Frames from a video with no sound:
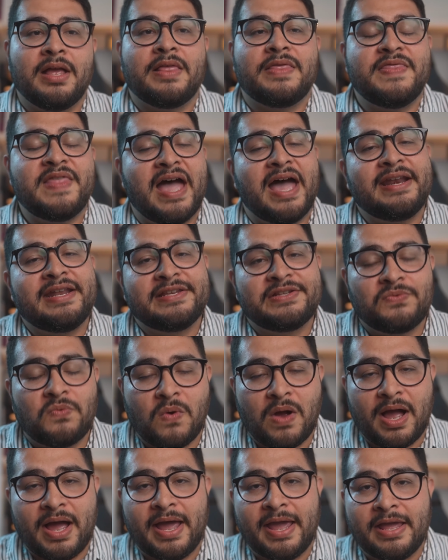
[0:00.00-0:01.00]
that's
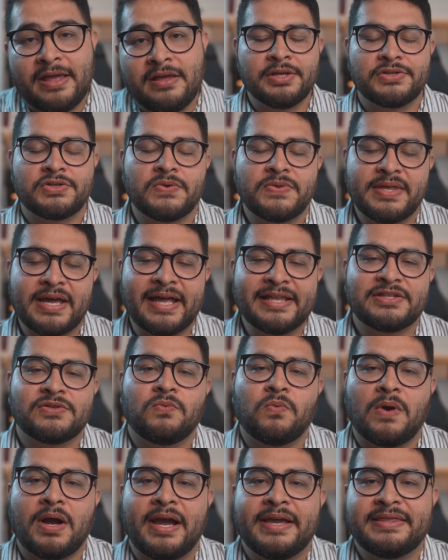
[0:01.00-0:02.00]

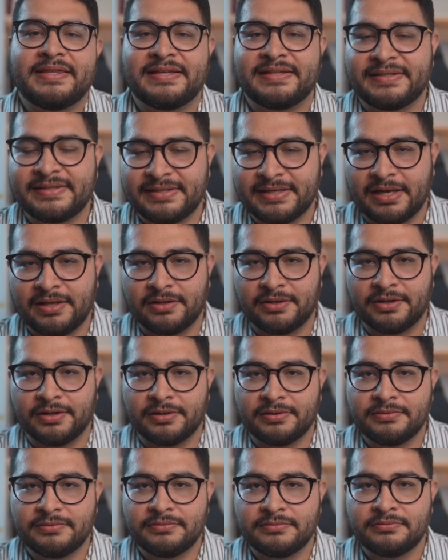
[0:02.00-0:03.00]
why the
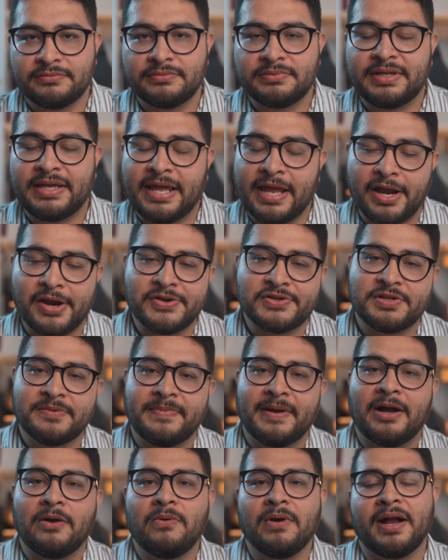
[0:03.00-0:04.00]
seller cares
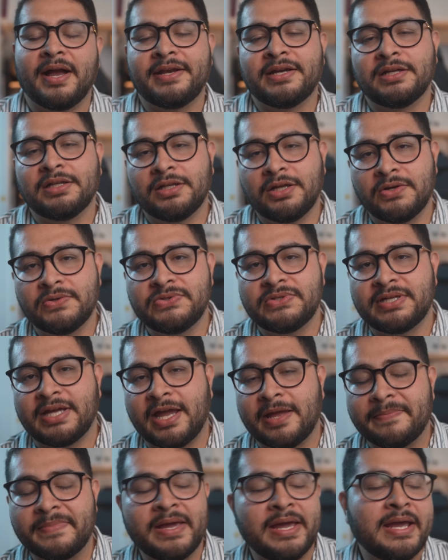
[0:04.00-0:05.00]
about what kind of loan
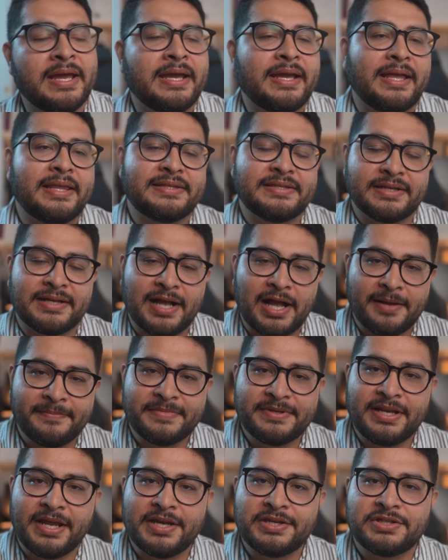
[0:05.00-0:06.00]
type. It's a
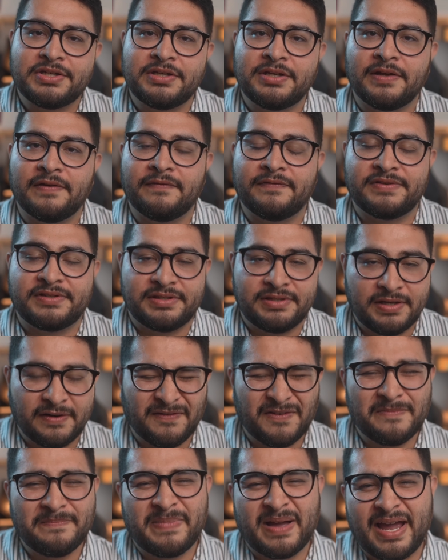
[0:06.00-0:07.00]
combination of
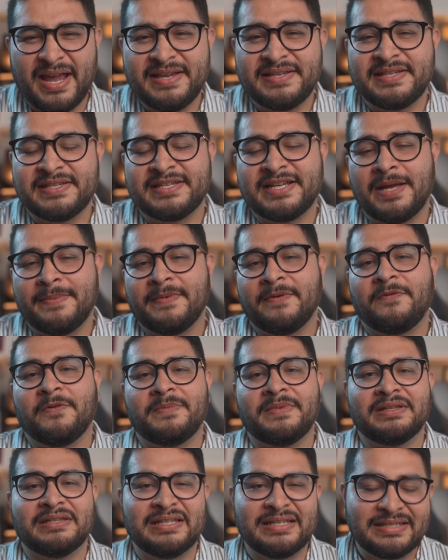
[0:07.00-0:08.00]
different biases coming
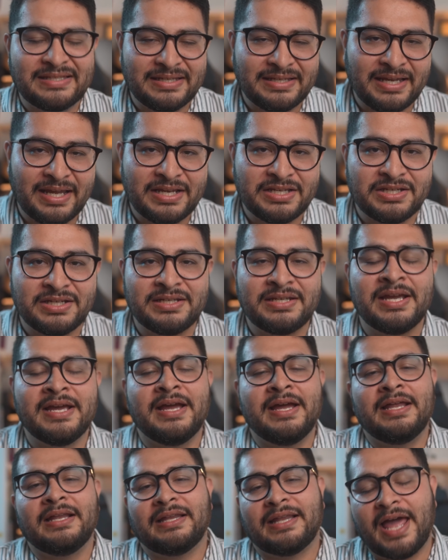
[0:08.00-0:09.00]
from the listing agent,
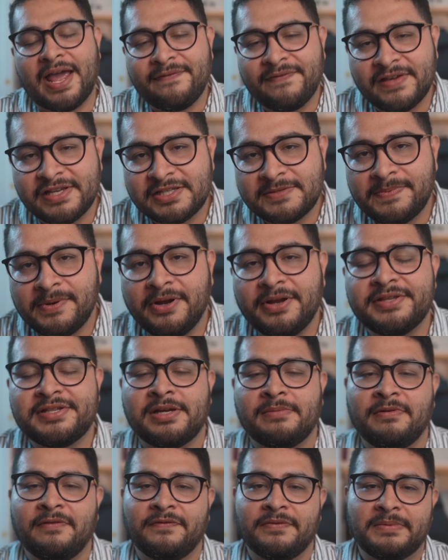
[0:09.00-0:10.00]
life experience
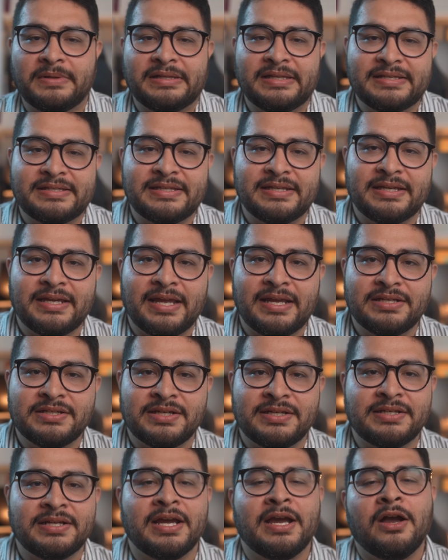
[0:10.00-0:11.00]
coming from the listing
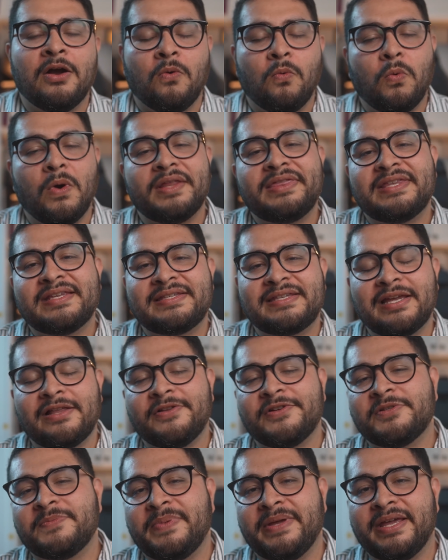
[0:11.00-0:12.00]
agent, what the
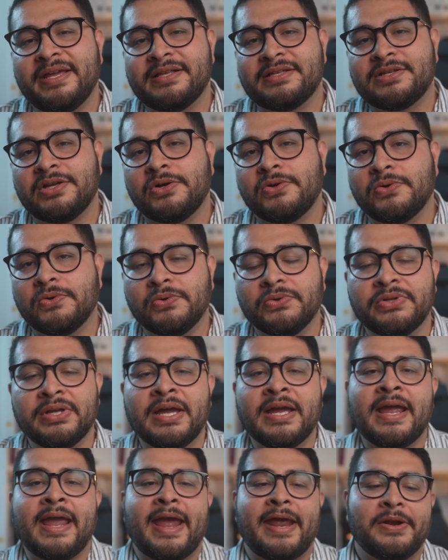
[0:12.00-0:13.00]
seller's being told,
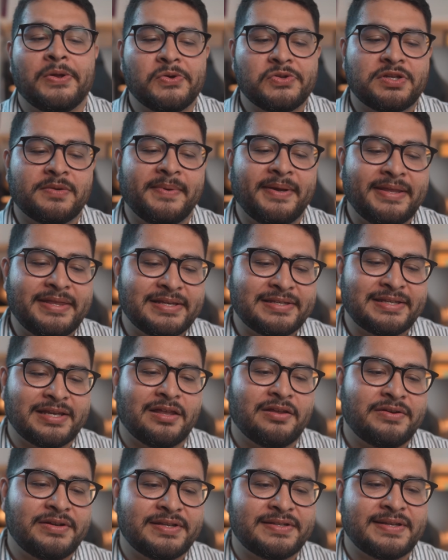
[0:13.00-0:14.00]
and ultimately the
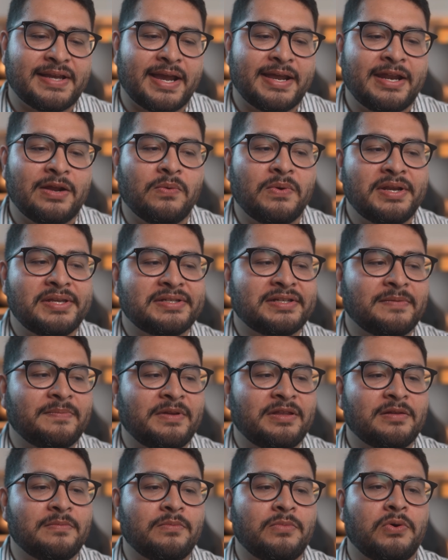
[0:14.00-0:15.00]
seller deciding what is going to
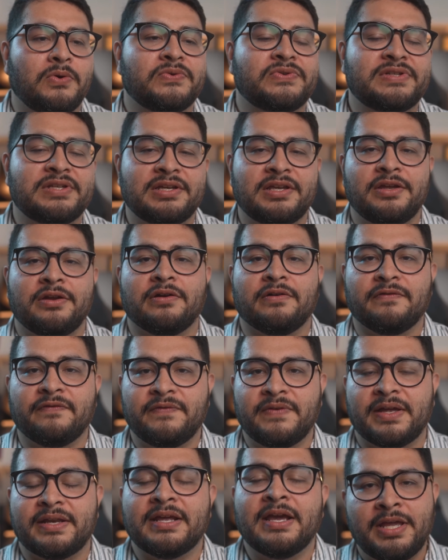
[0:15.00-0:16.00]
be the most secure
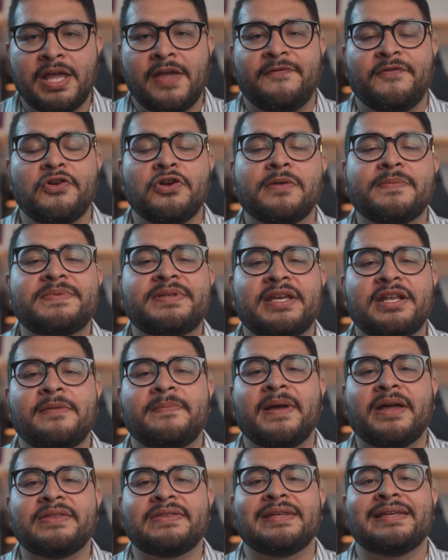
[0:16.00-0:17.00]
fit. If you're upset
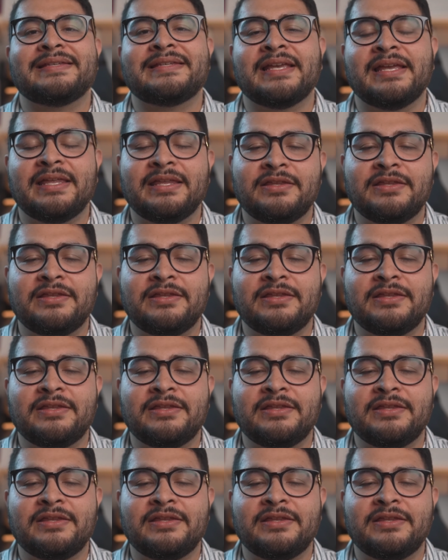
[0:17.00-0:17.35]
about this,